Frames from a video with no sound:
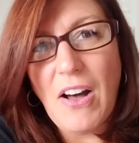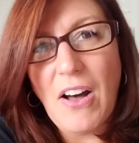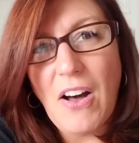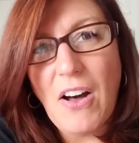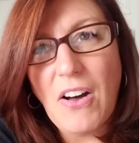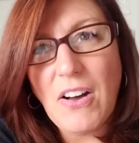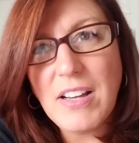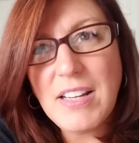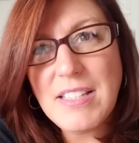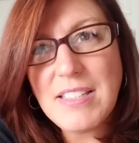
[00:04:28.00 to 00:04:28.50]

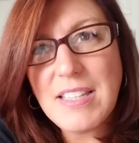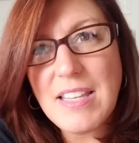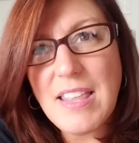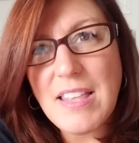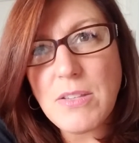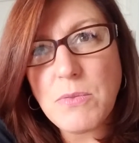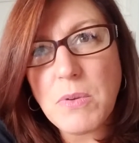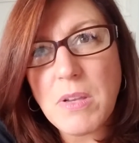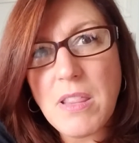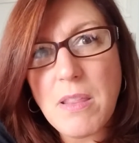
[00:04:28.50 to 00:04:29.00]
honestly,
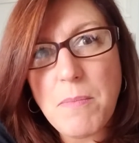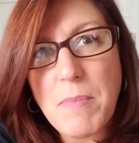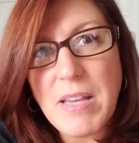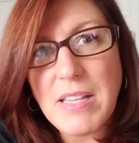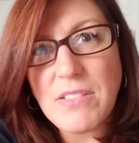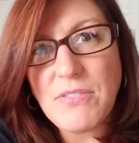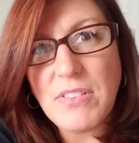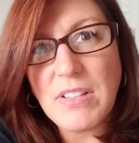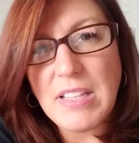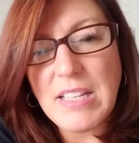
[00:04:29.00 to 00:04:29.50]
that's one of the
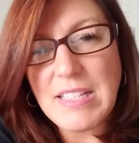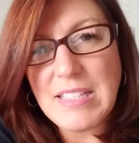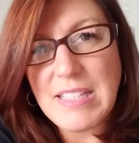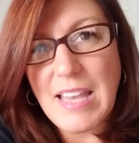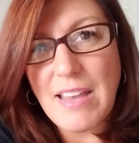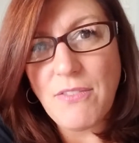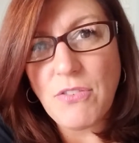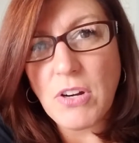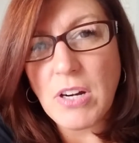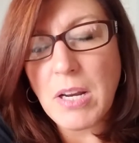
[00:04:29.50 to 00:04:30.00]
best feelings
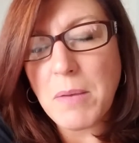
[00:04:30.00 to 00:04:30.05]
ever.